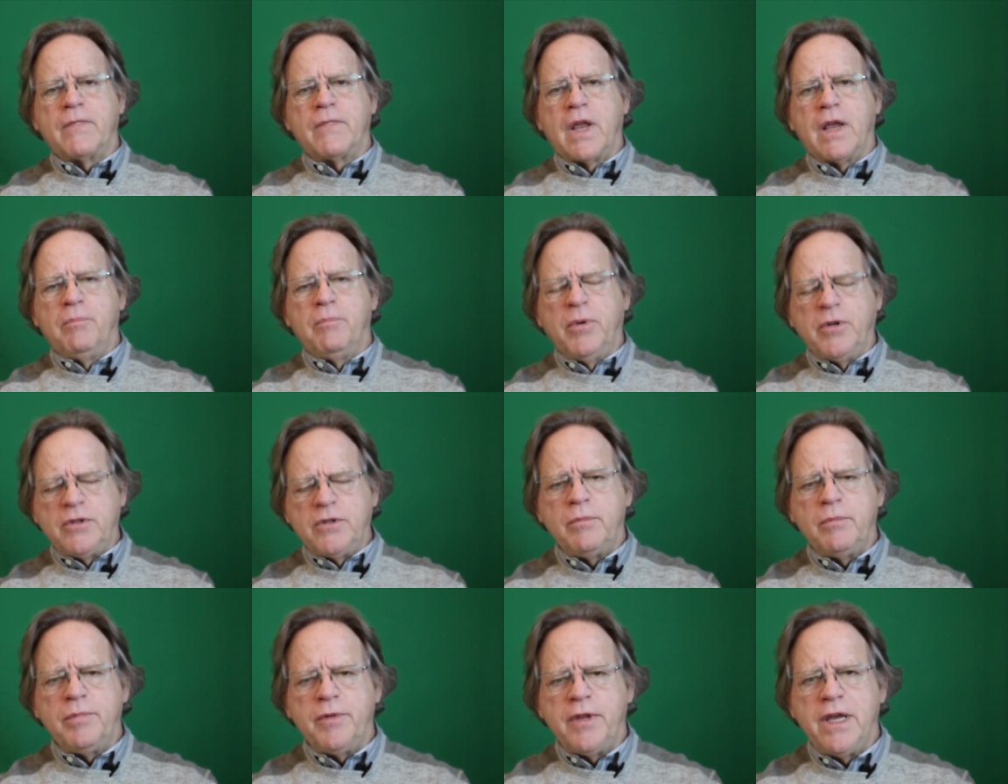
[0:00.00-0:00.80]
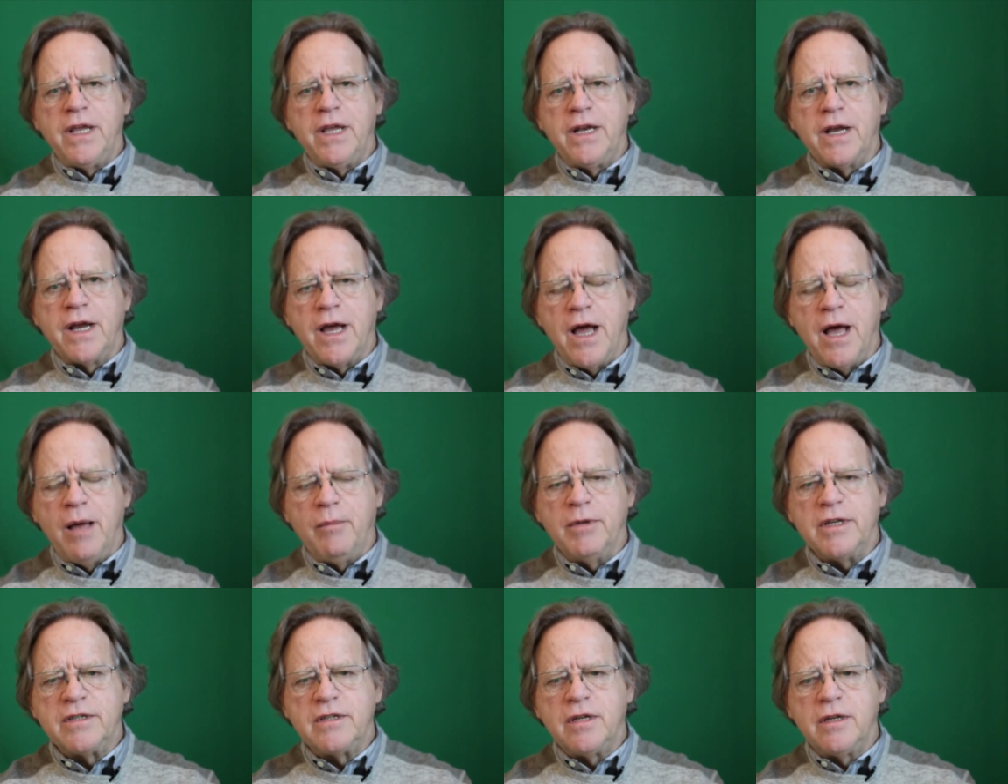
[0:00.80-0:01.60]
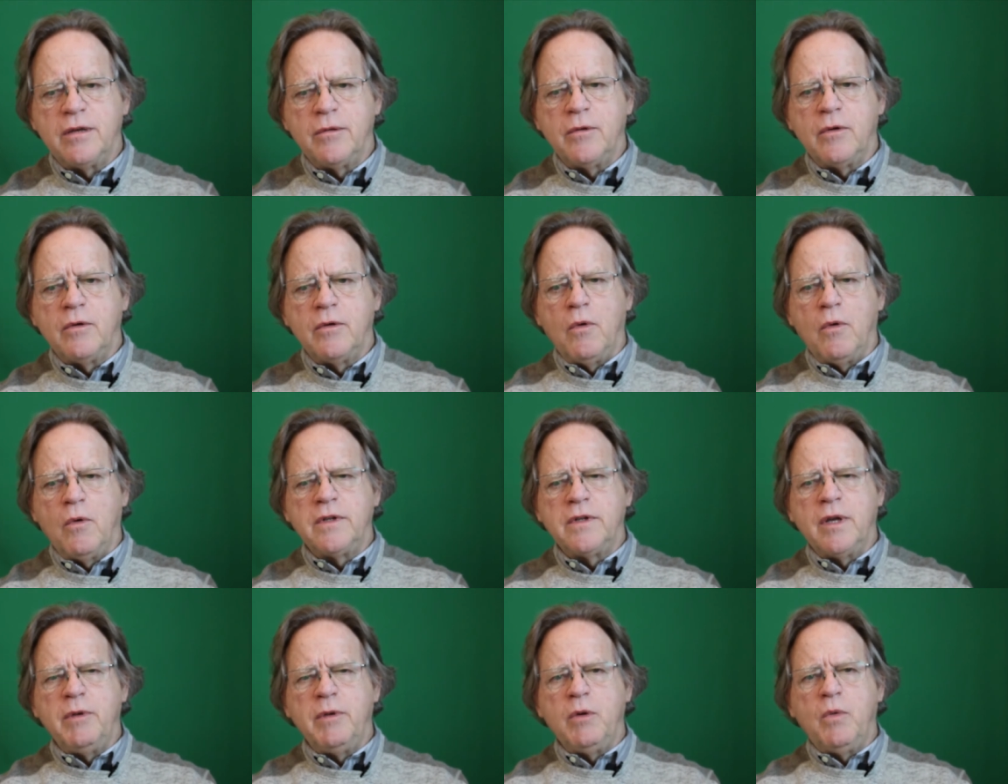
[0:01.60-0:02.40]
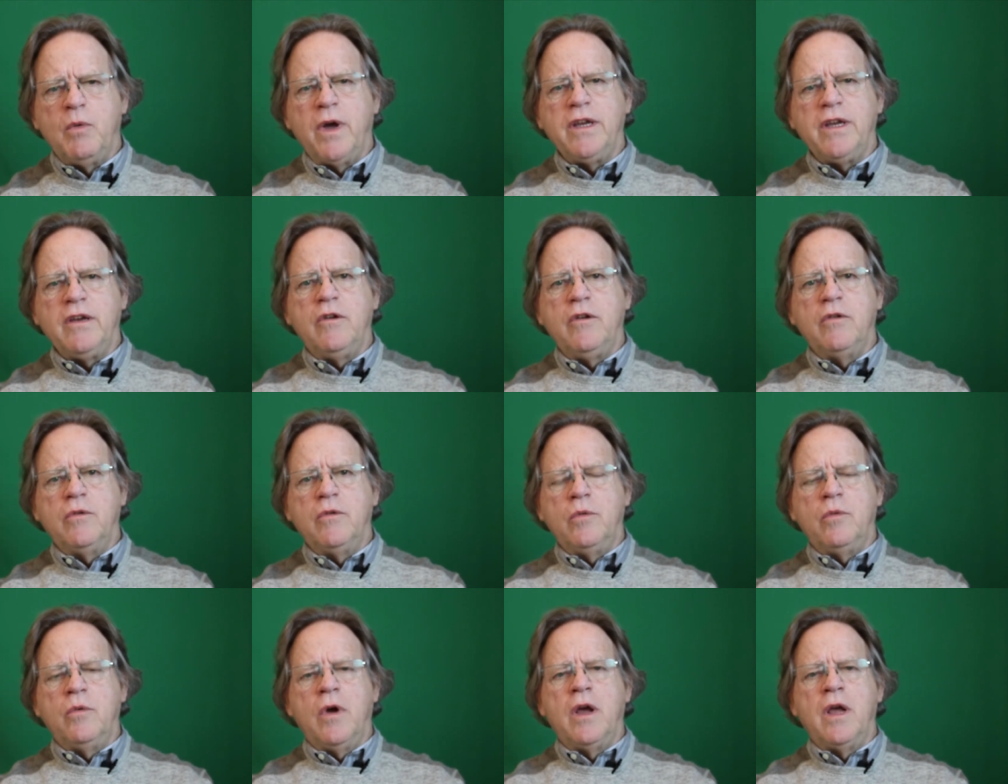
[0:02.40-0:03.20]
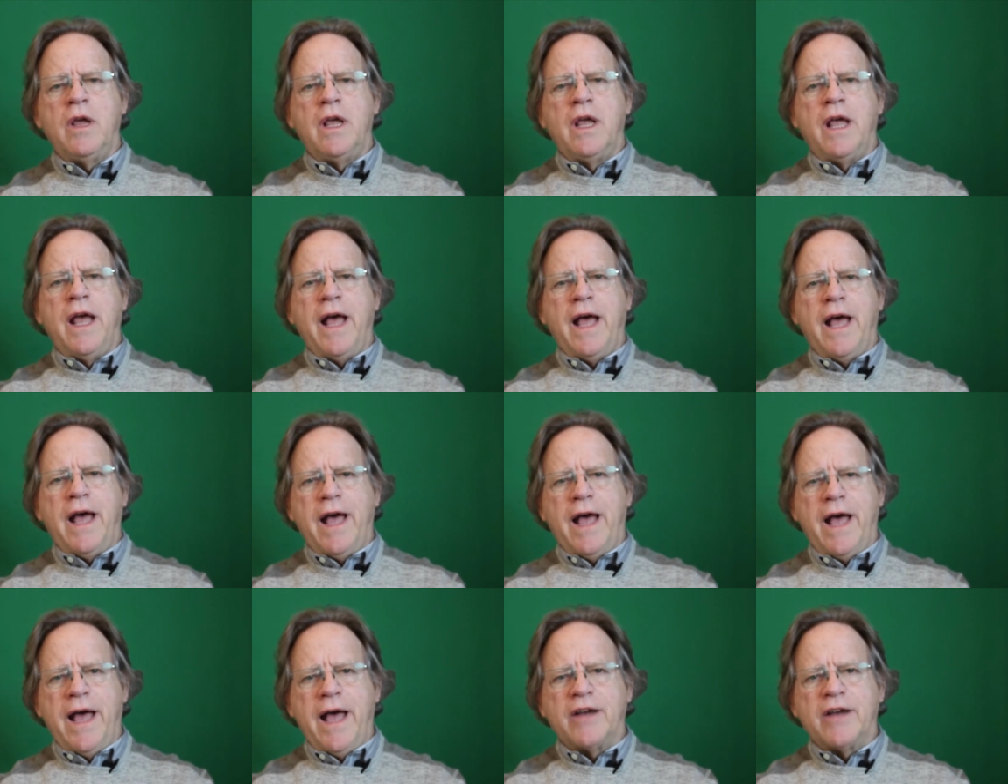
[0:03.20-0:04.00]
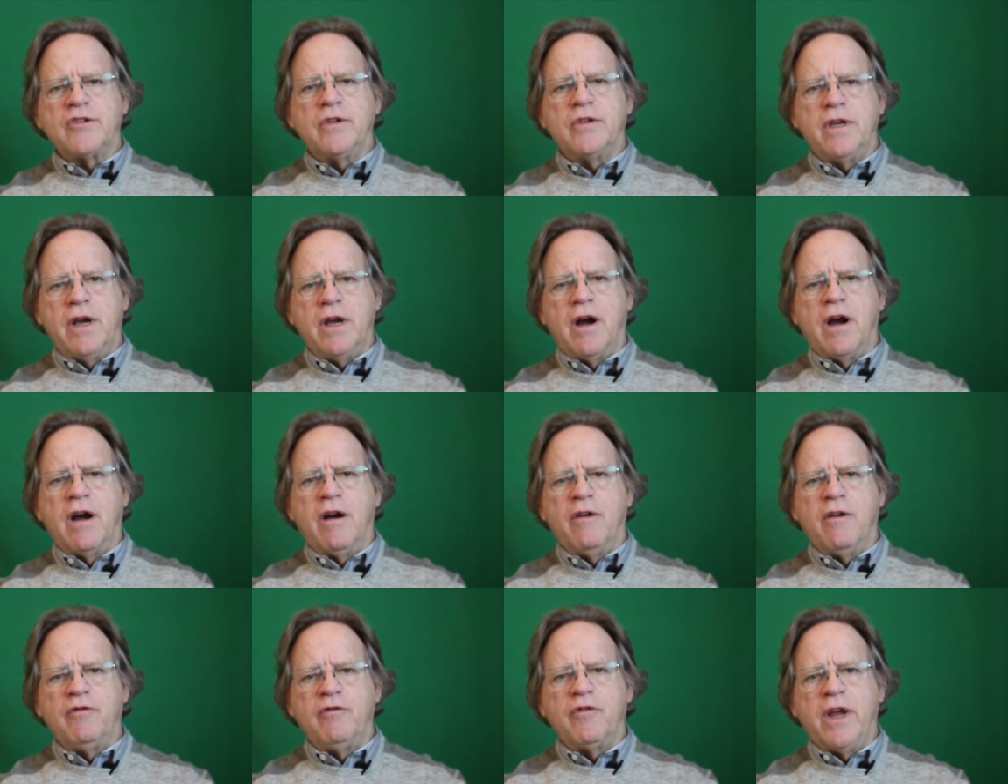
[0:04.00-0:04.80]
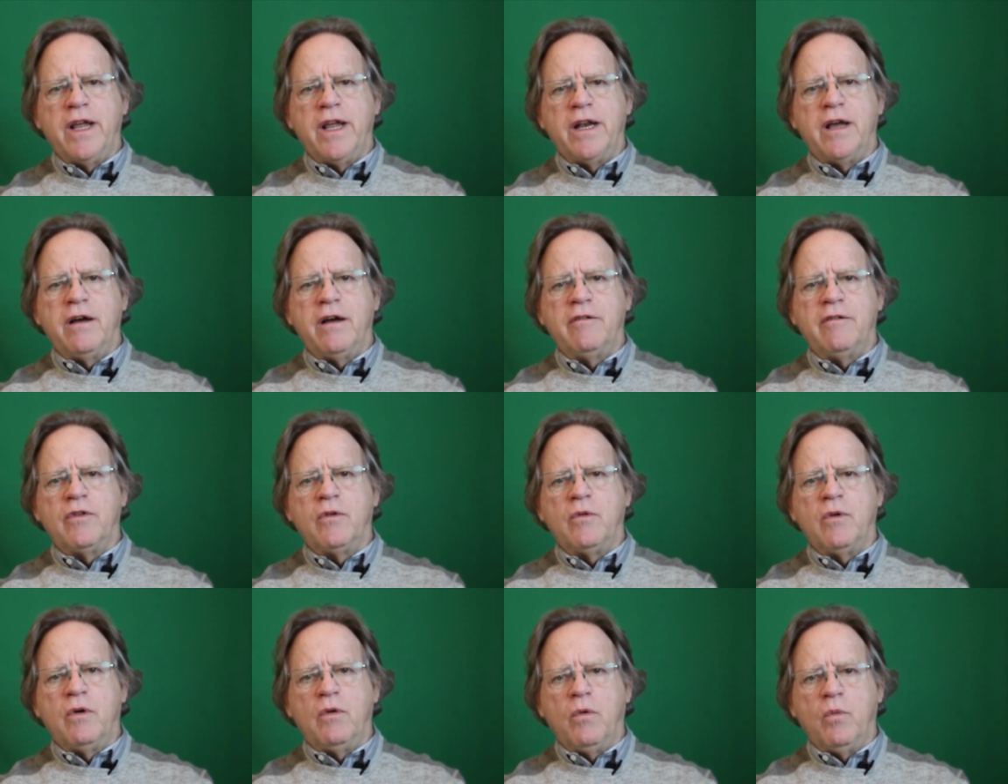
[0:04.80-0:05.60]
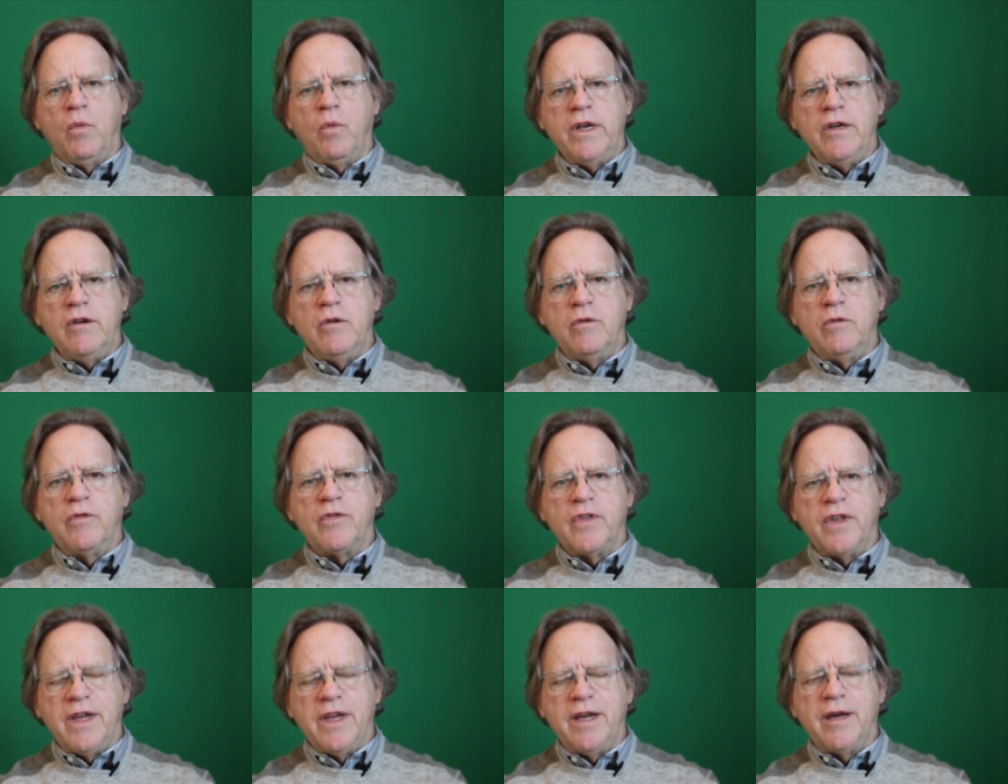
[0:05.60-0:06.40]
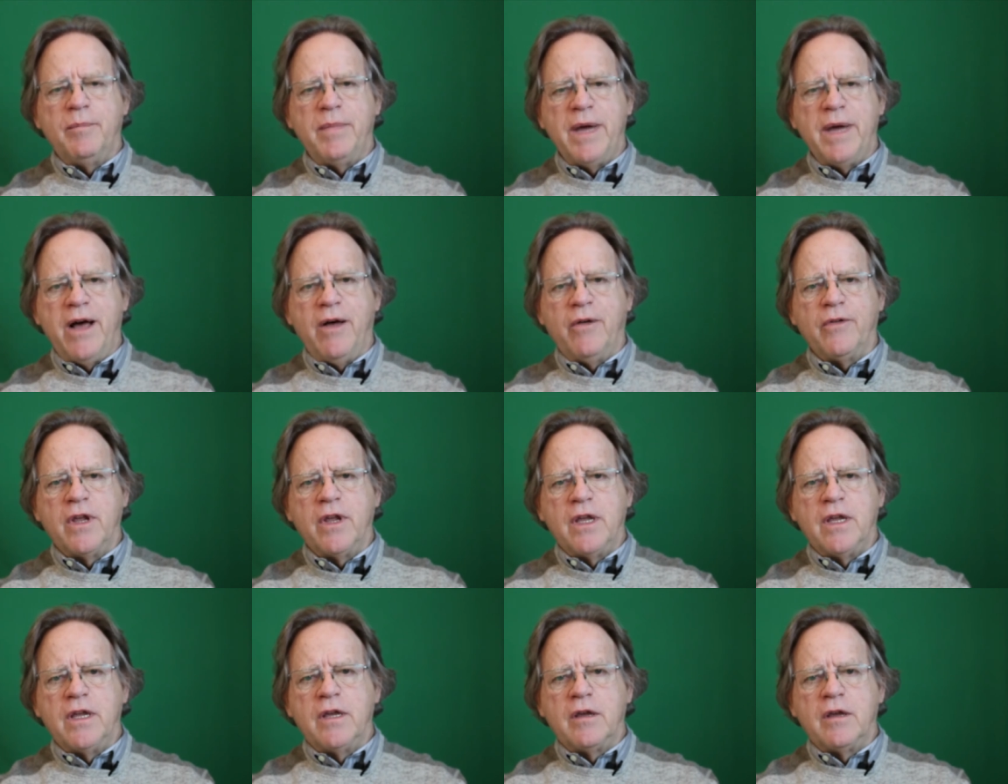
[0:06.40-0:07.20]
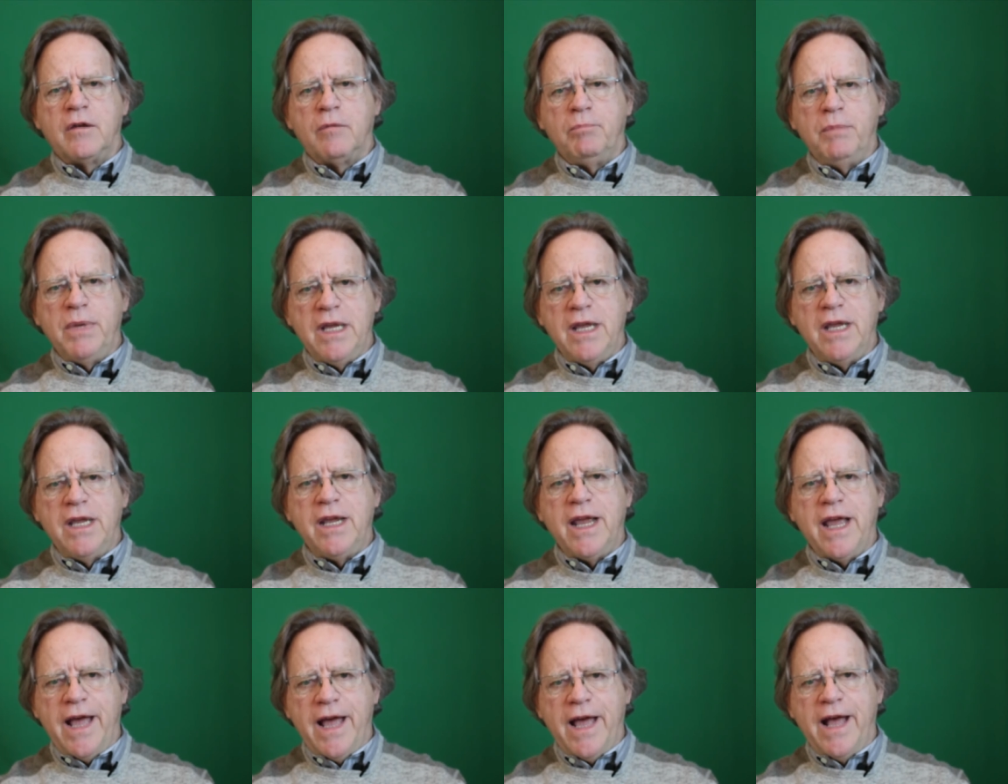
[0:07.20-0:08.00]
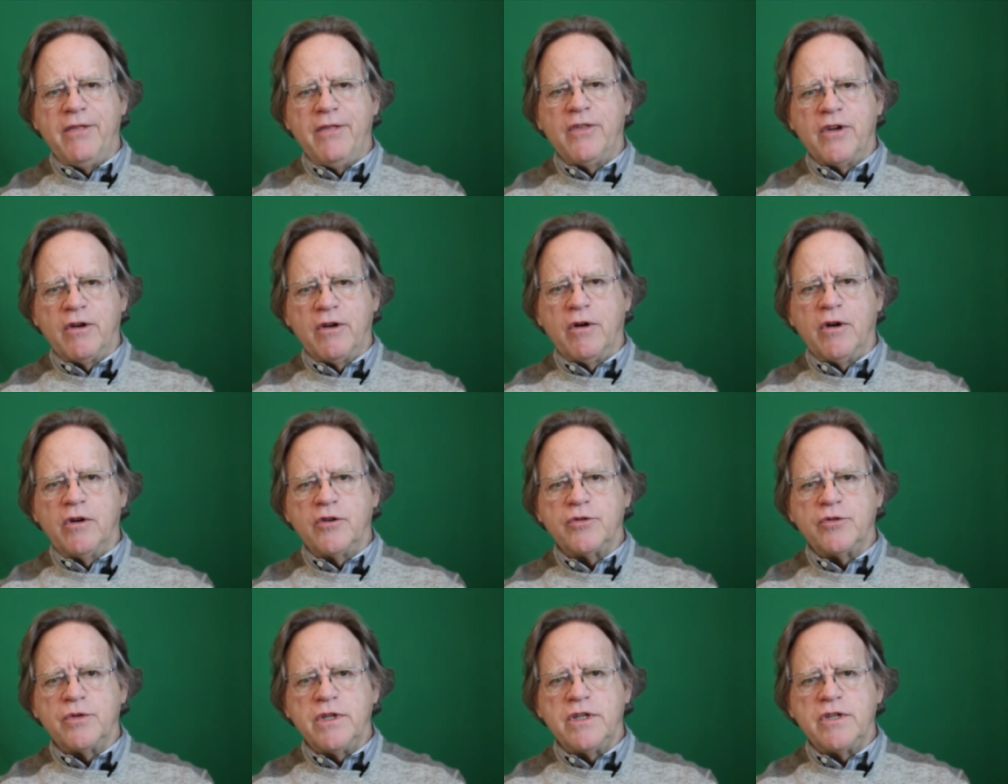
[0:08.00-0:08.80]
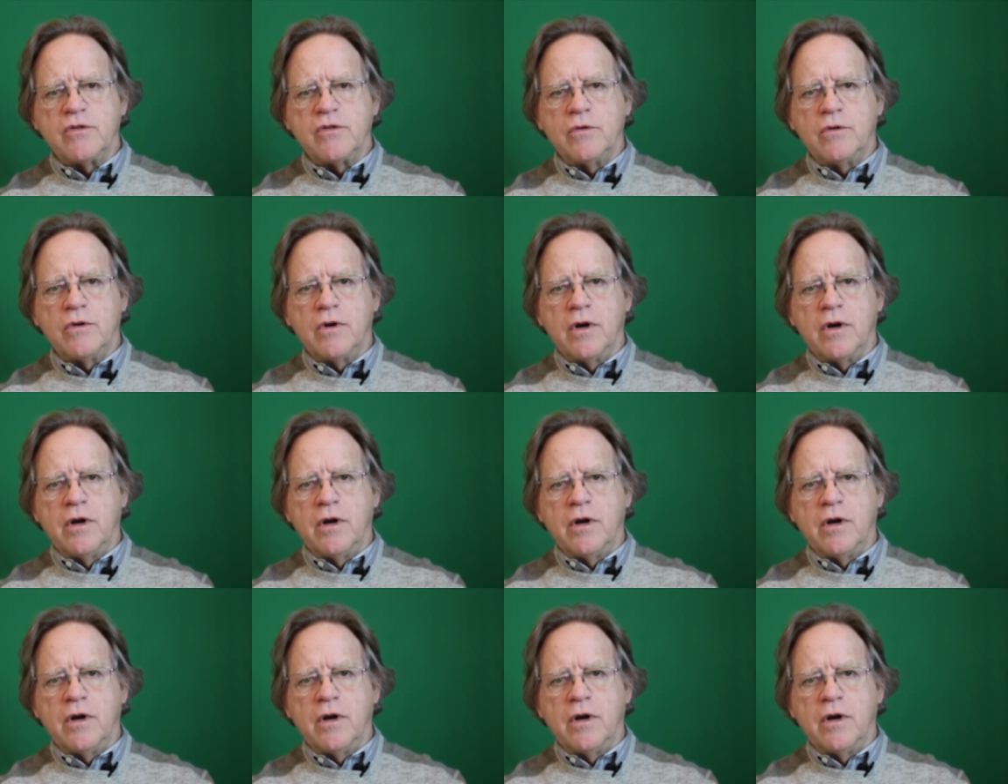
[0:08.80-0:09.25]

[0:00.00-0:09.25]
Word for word: put something in the comments. Tell, tell me what you actually are afraid of when you think about being at the grocery store.